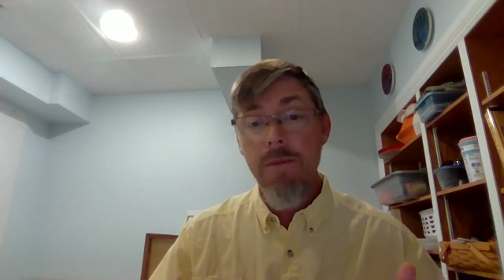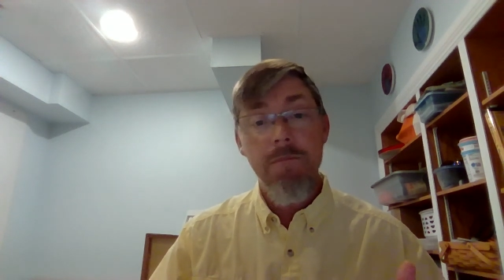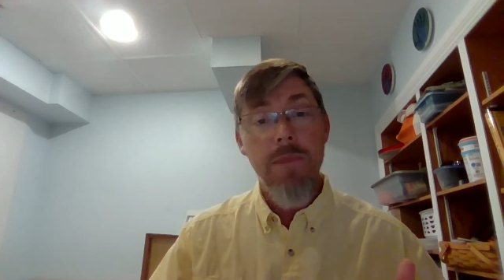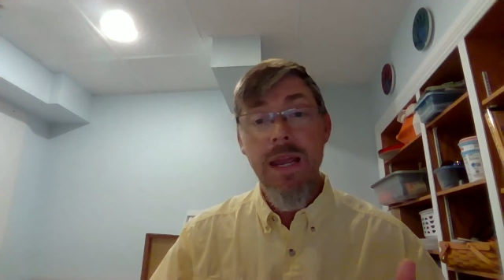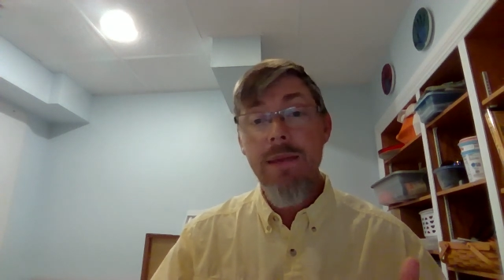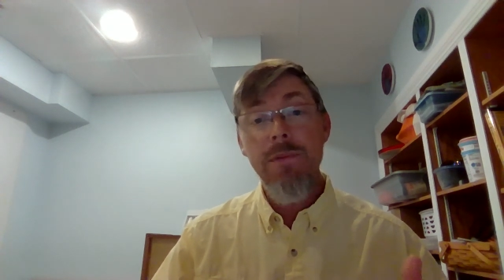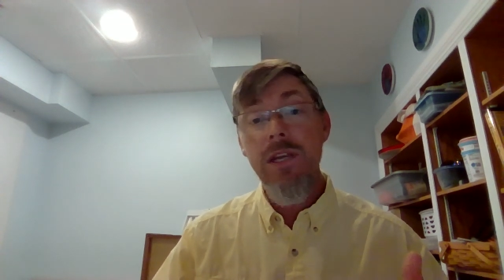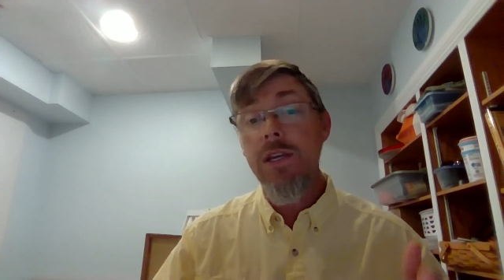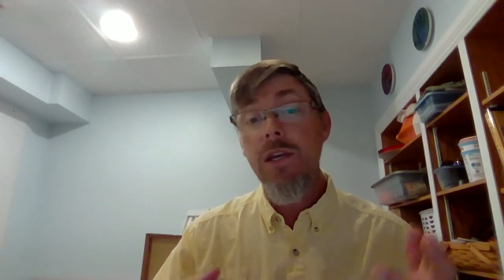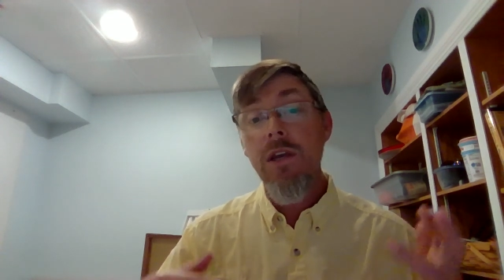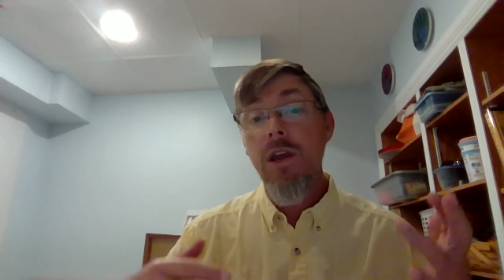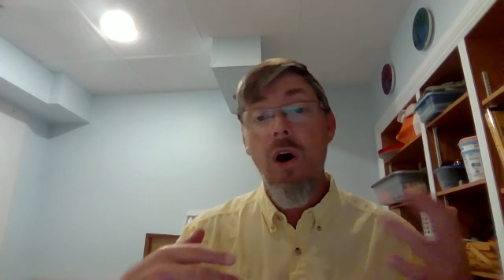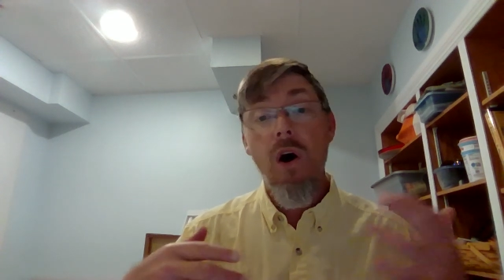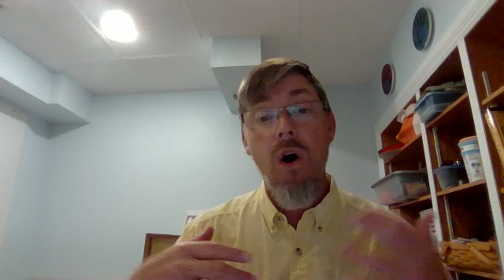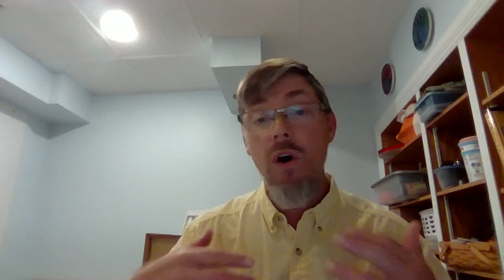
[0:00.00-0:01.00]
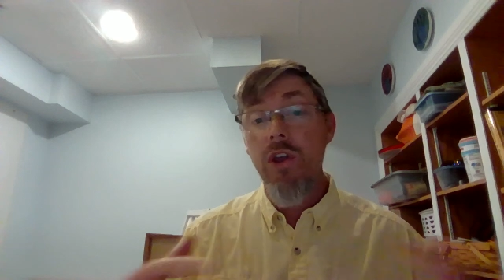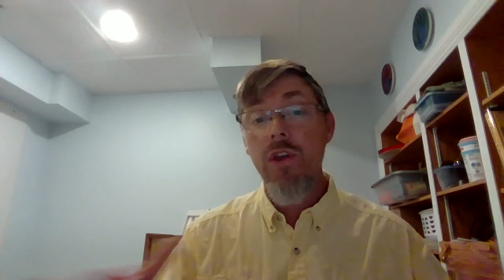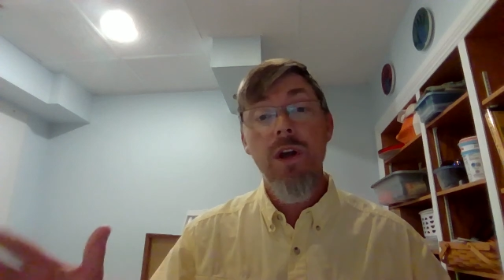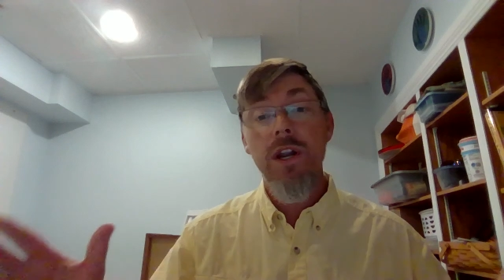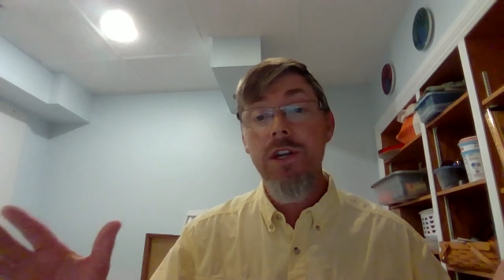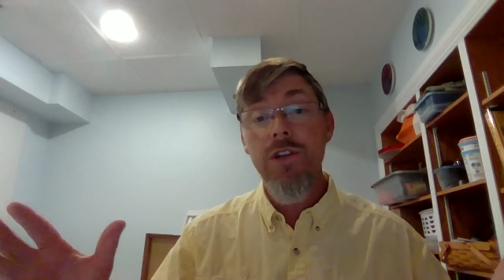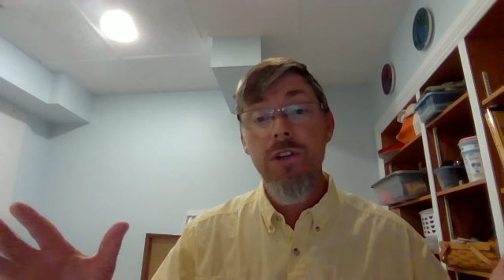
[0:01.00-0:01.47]
Maybe all you
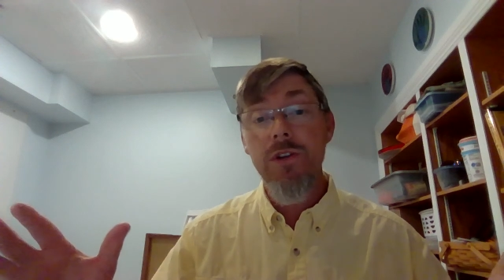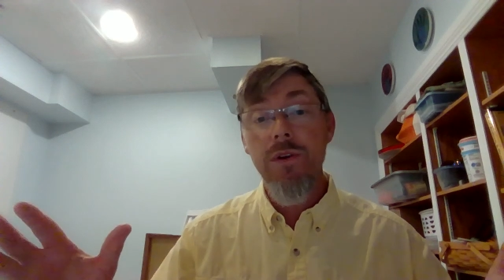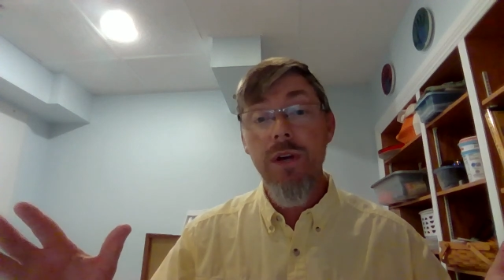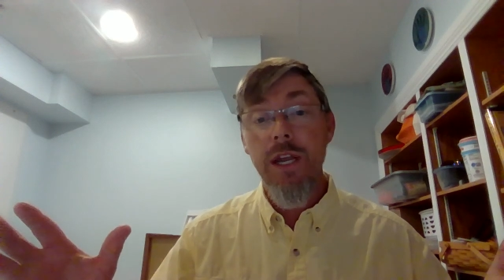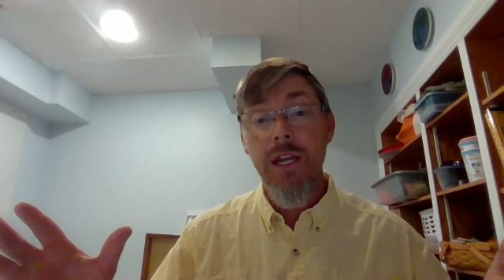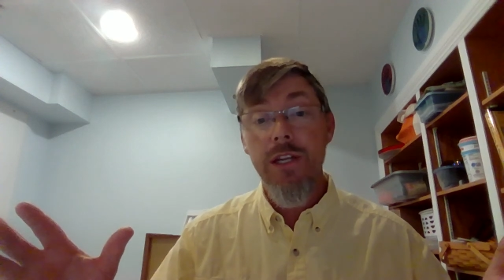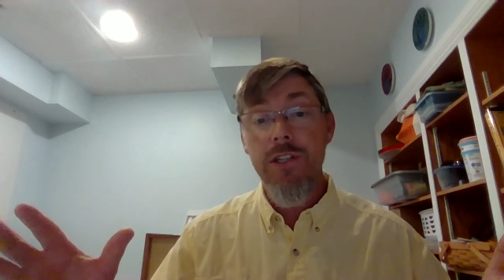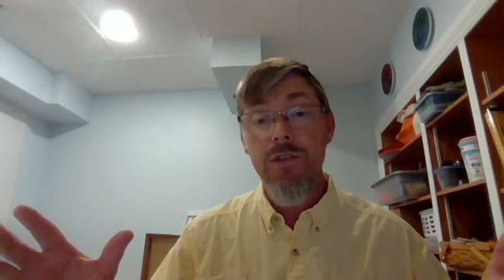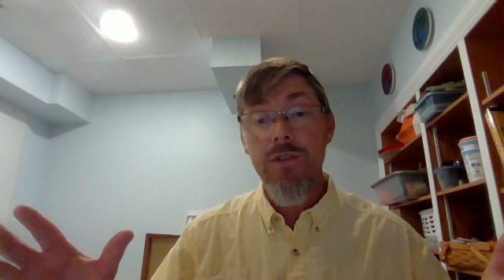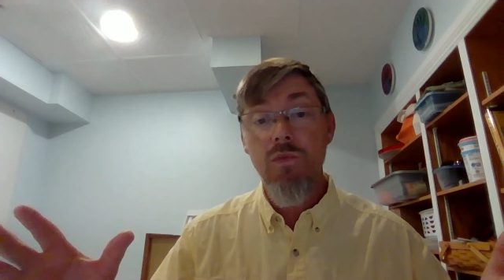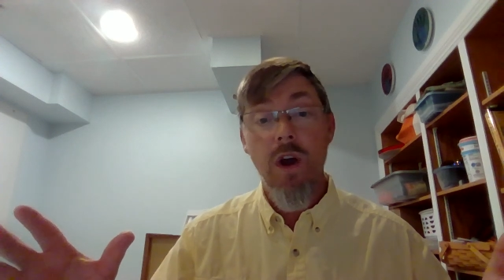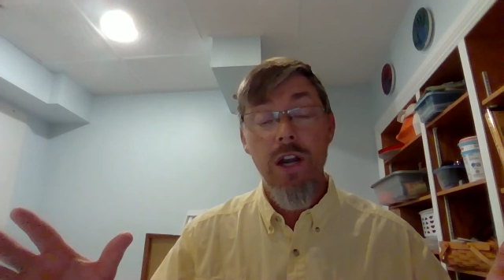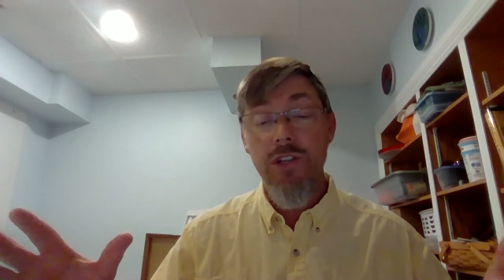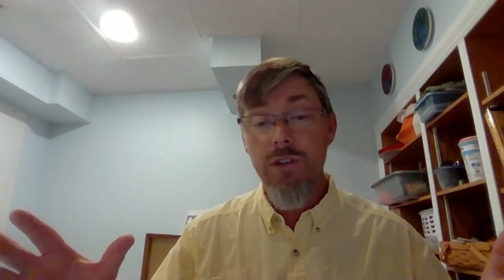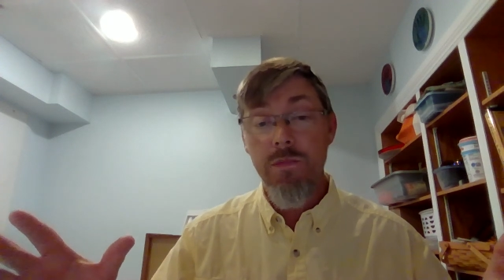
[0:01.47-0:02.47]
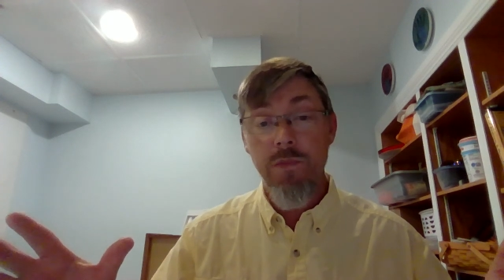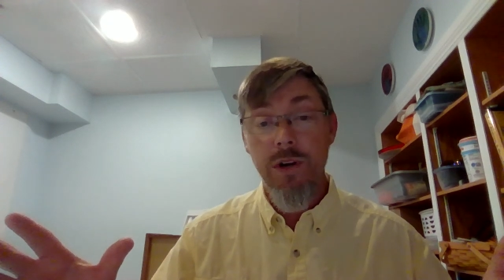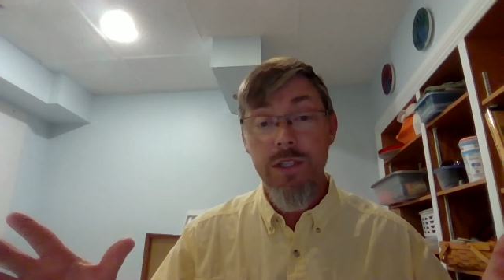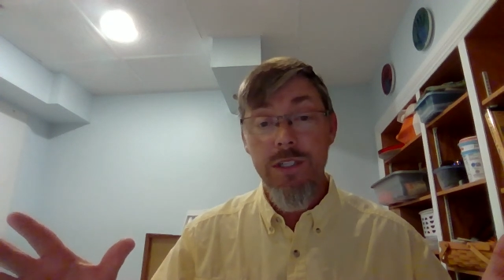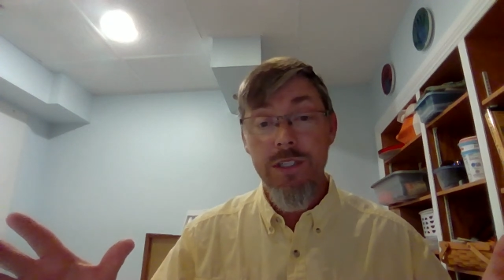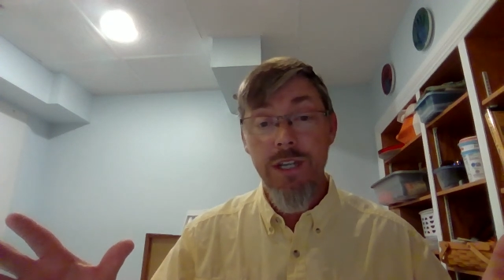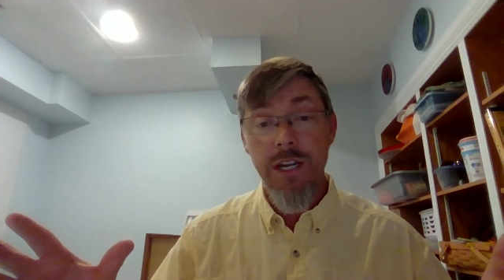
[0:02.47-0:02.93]
want to do is watch the
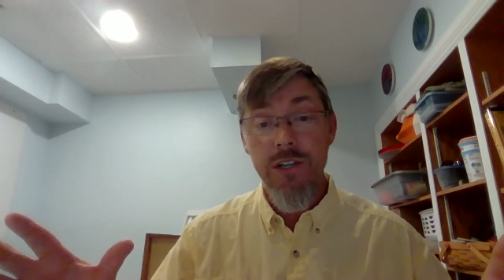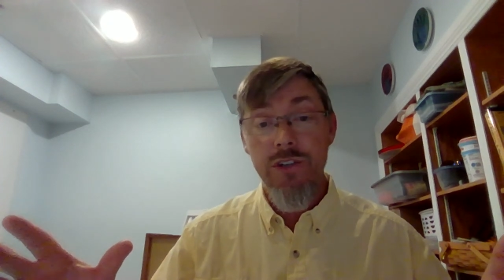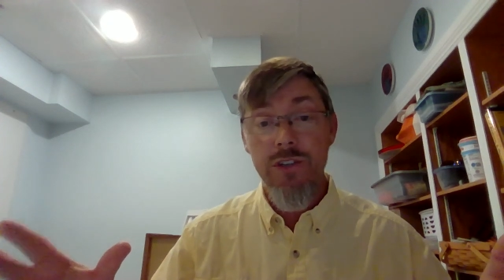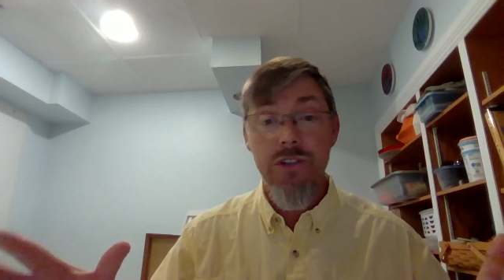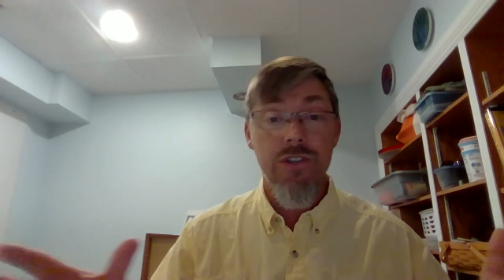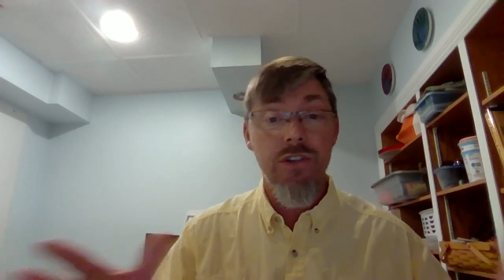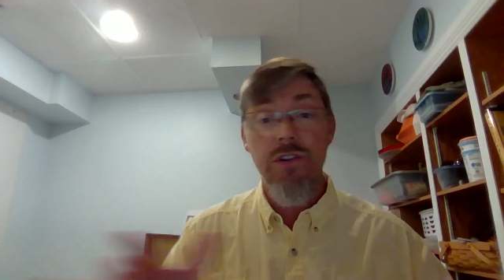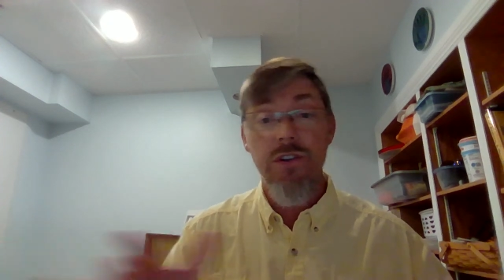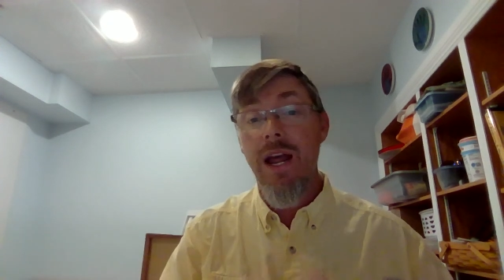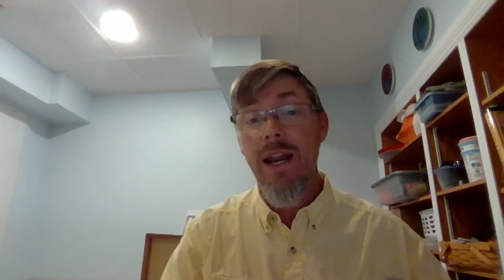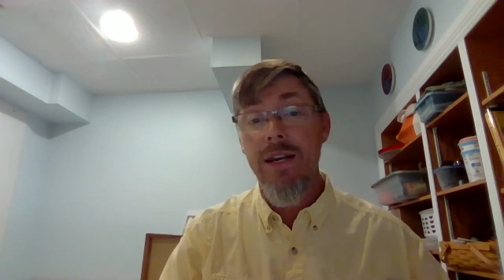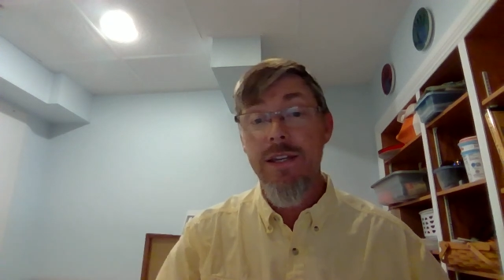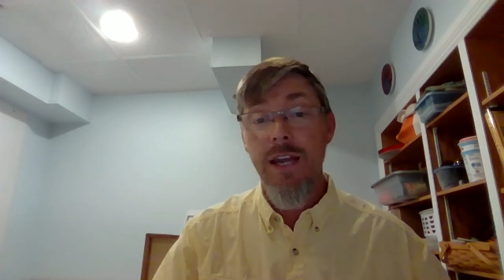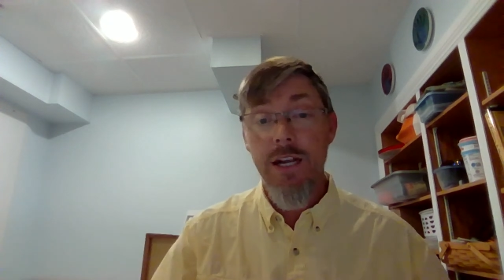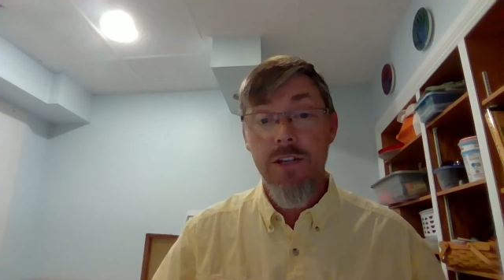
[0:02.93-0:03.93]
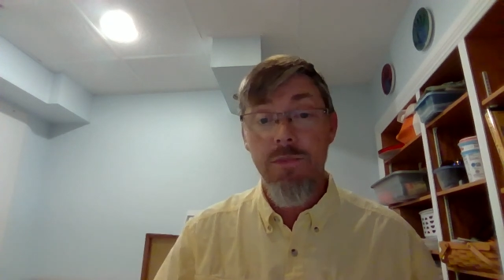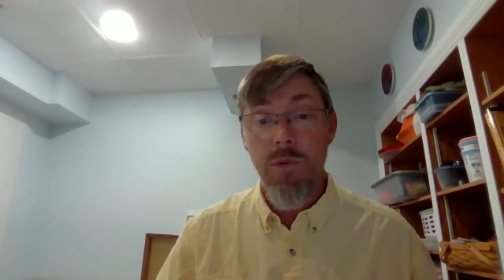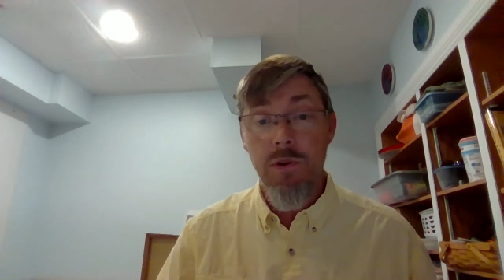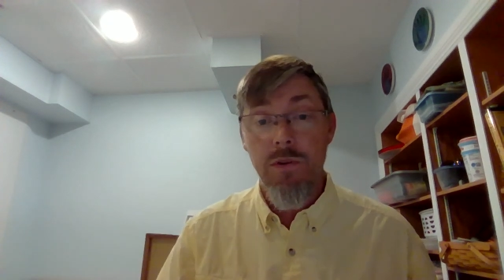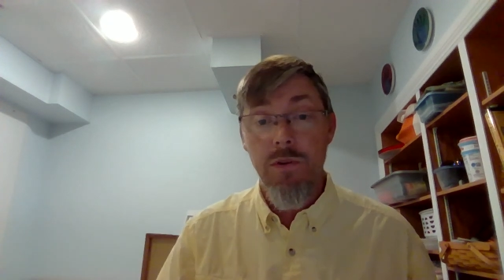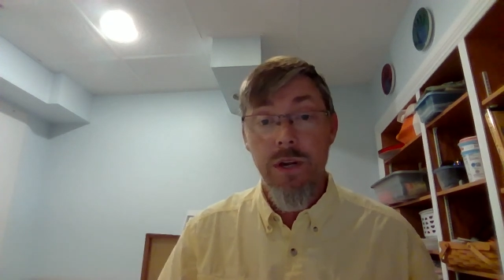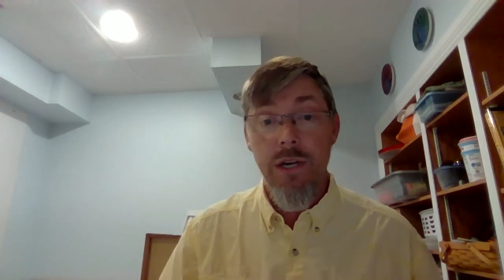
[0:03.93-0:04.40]
presentations and you're not a
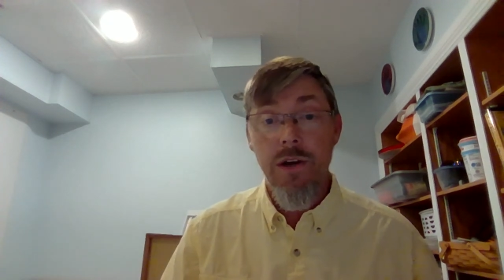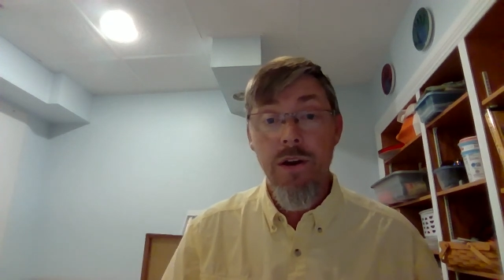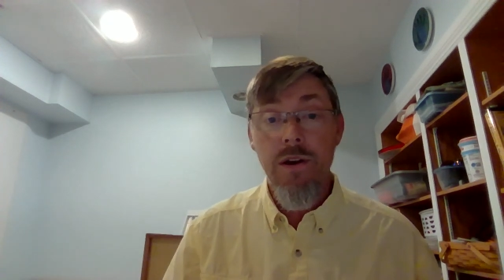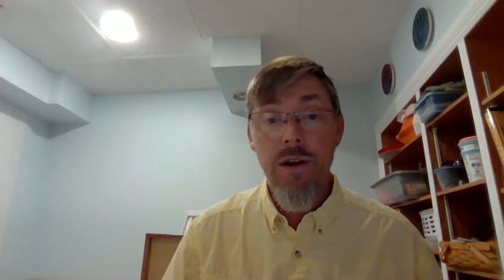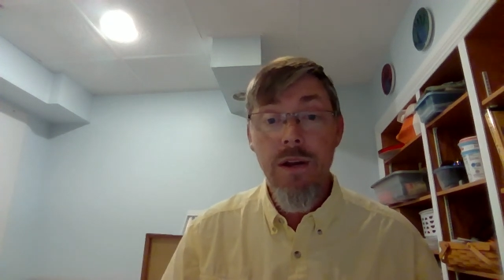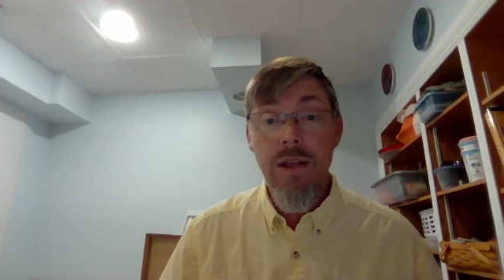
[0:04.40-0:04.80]
textbook reader.